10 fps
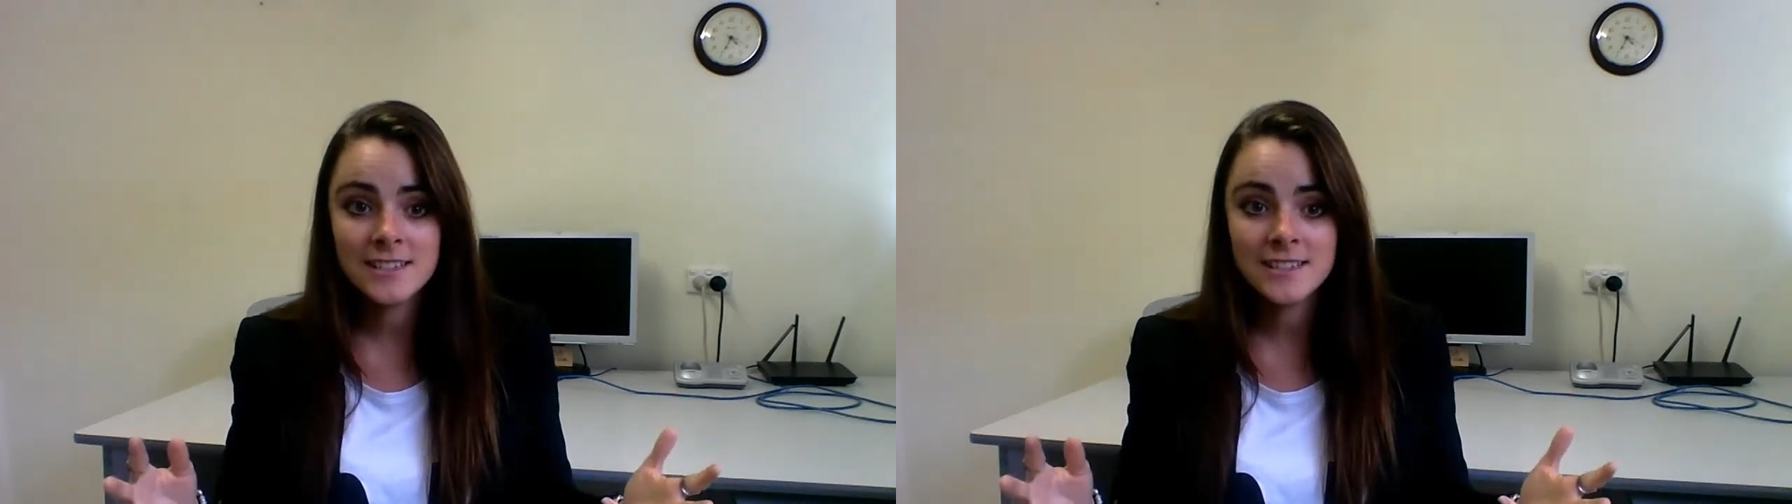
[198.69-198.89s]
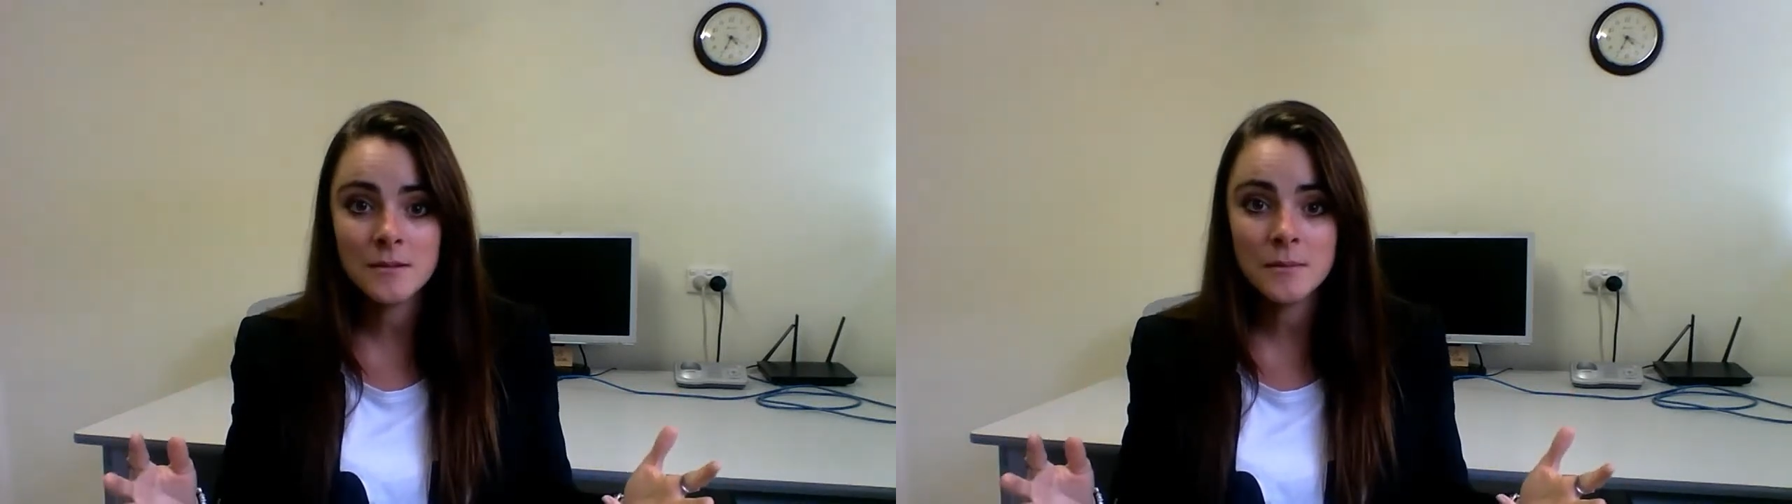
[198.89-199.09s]

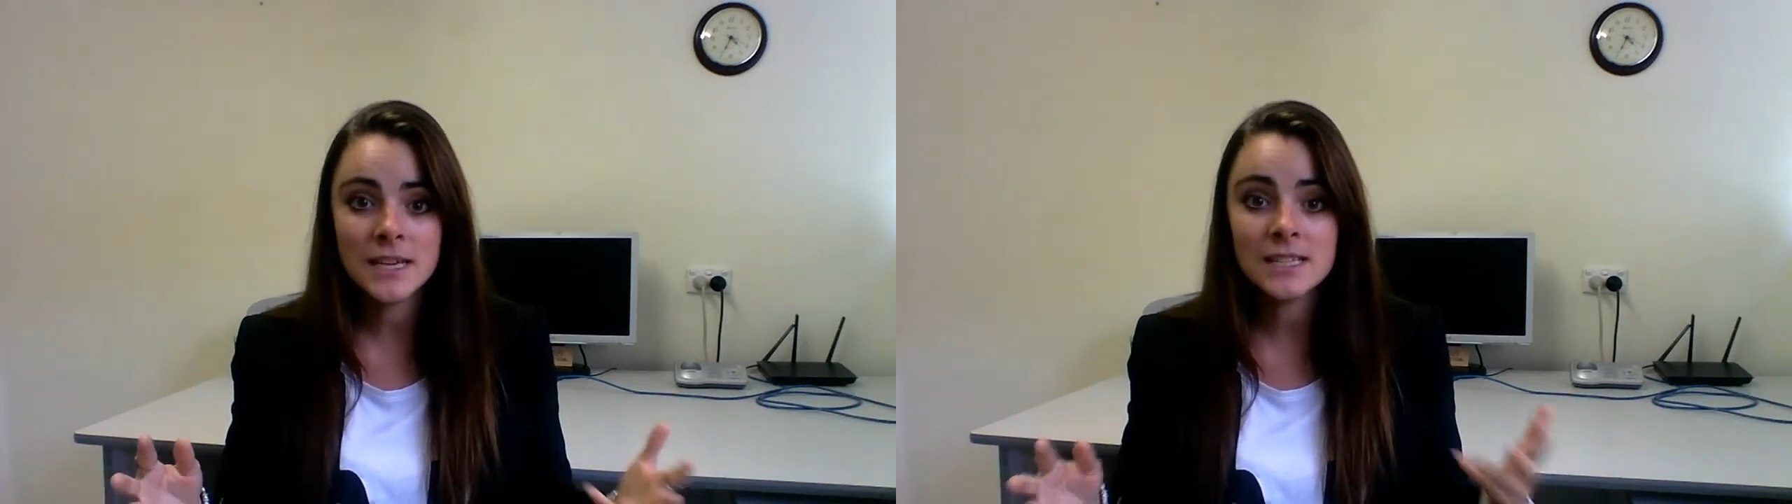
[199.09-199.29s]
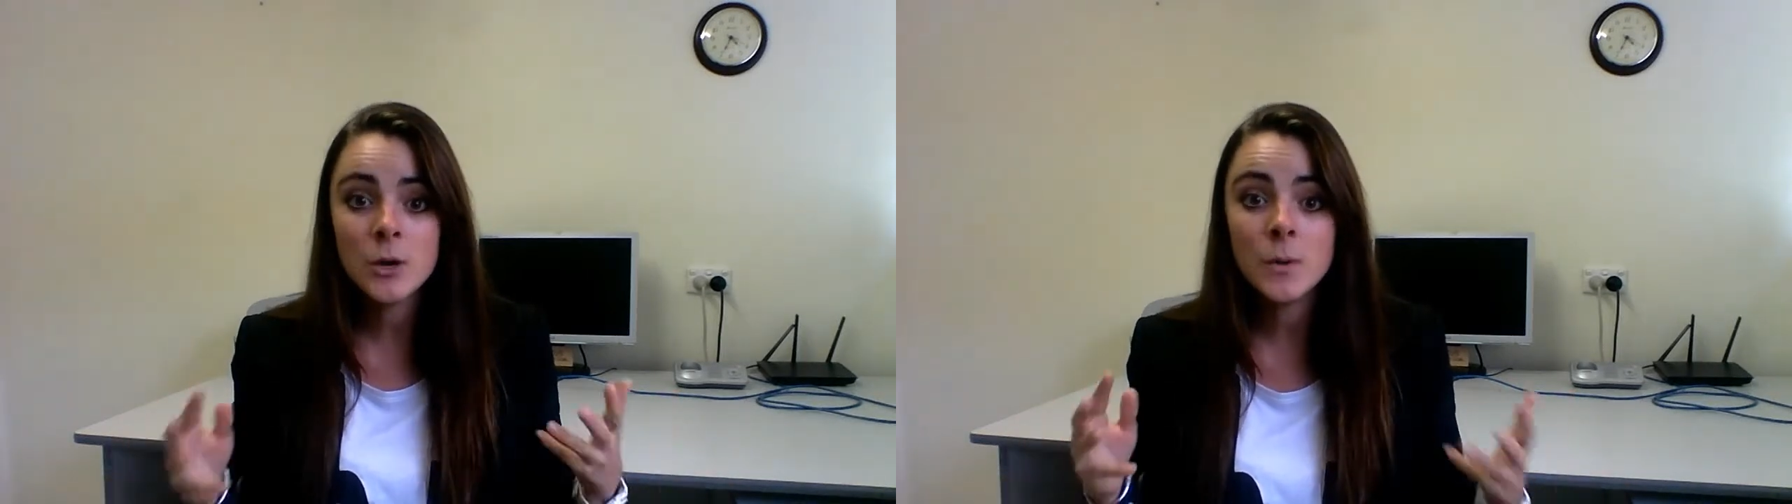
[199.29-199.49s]
system
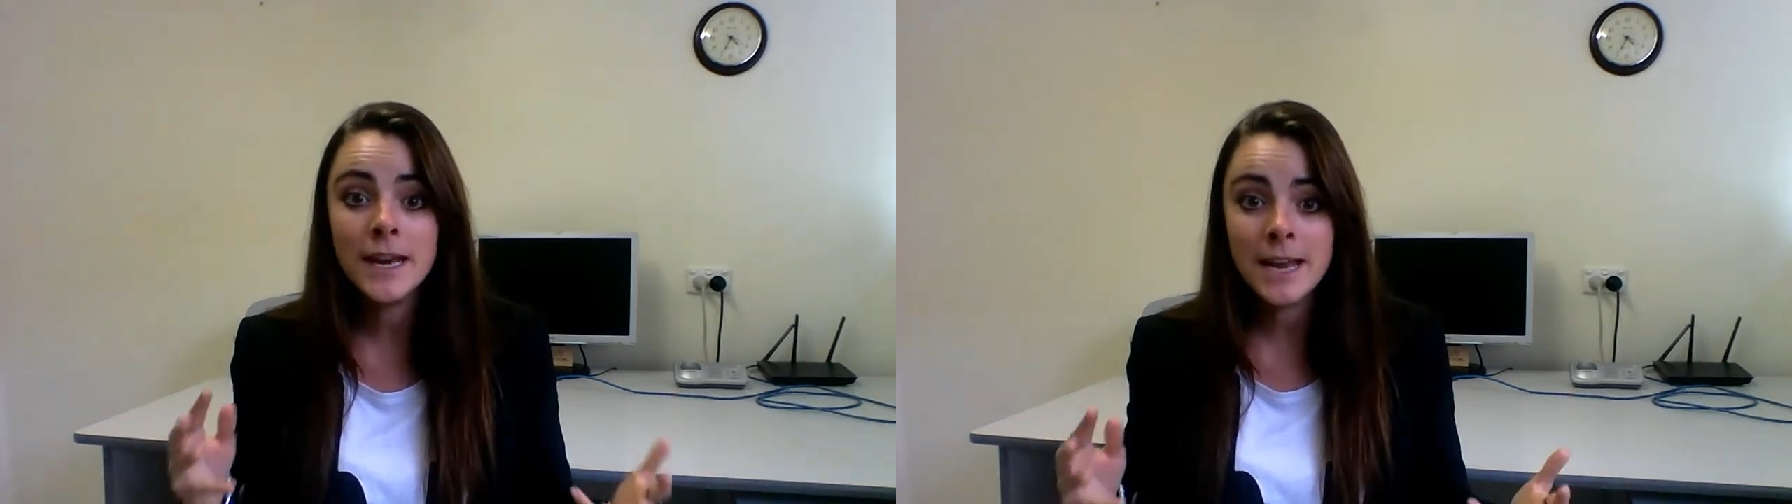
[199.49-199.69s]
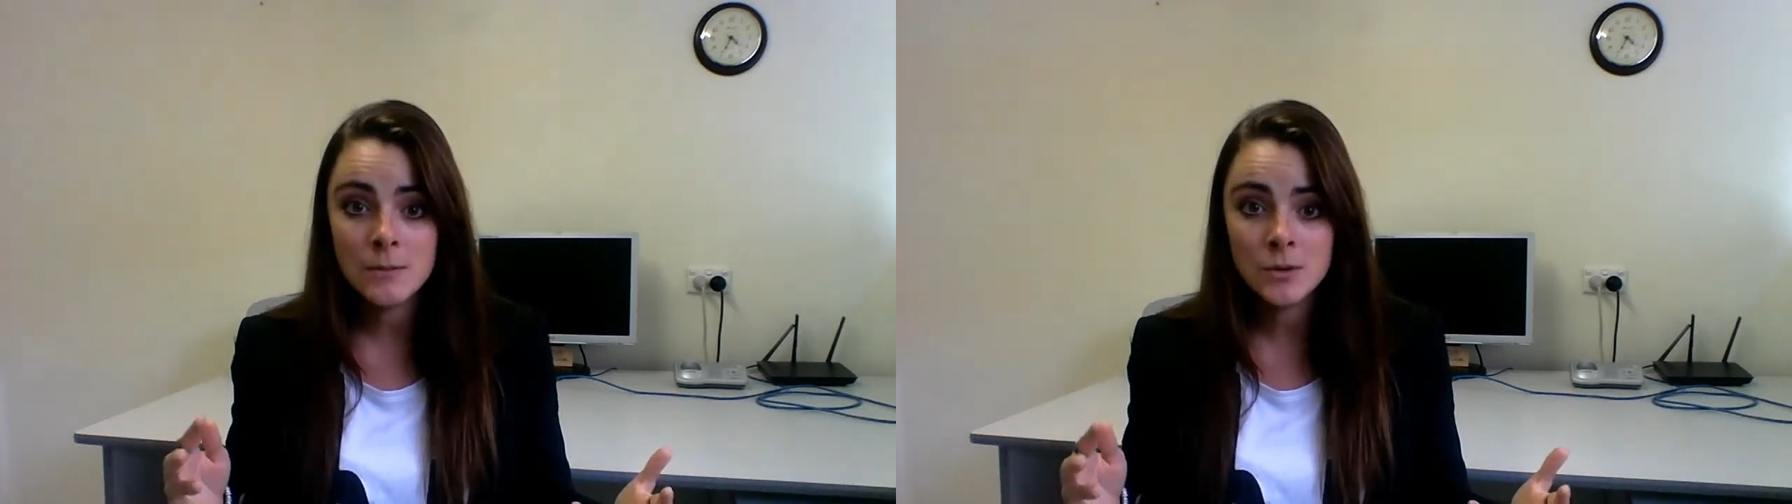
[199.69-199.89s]
that's going
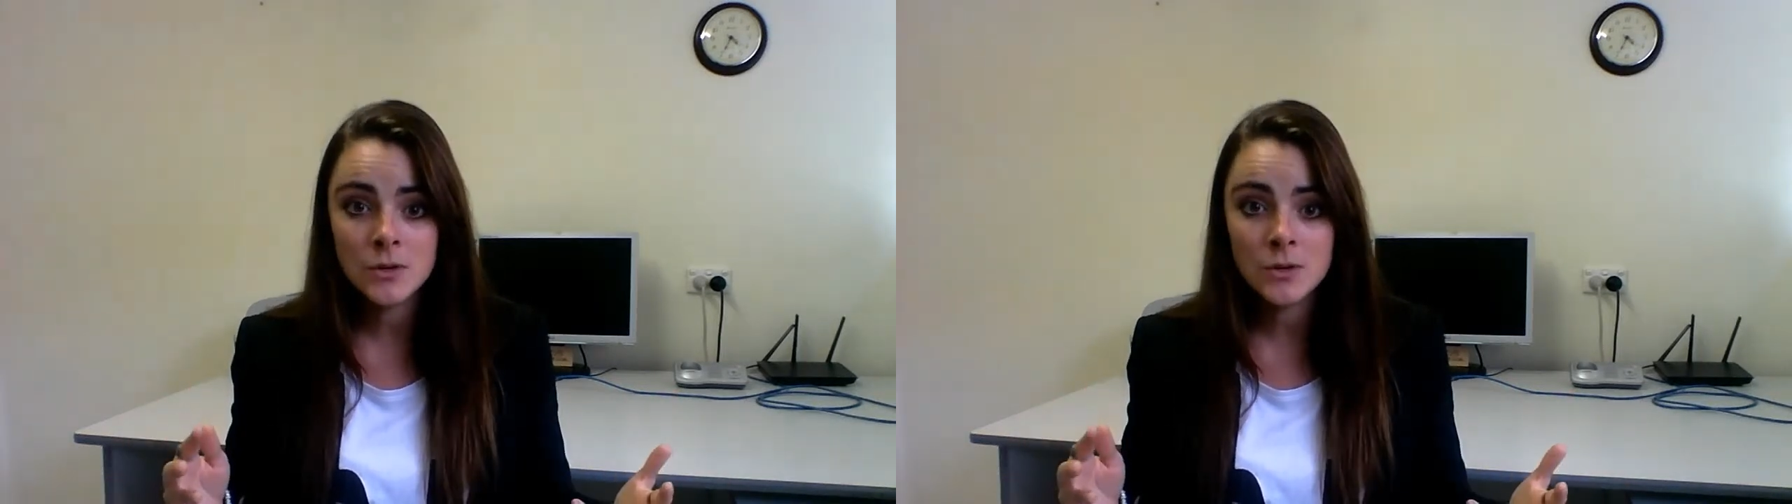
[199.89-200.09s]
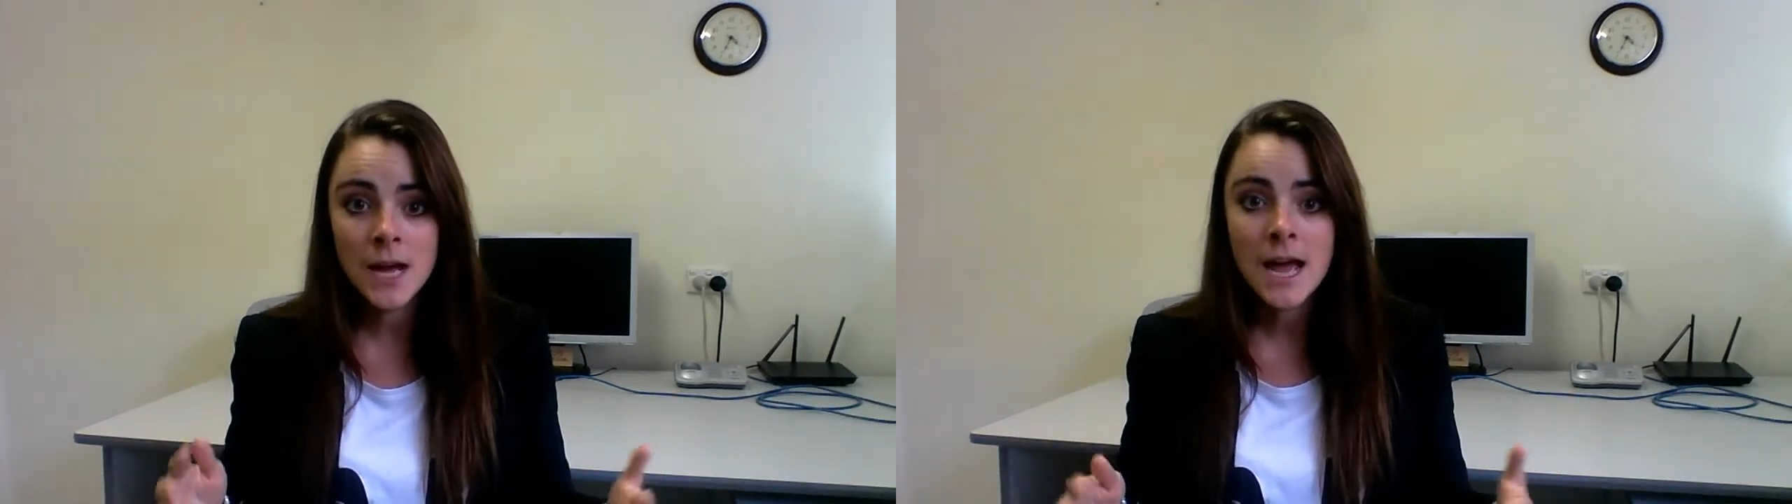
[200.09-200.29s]
to enable you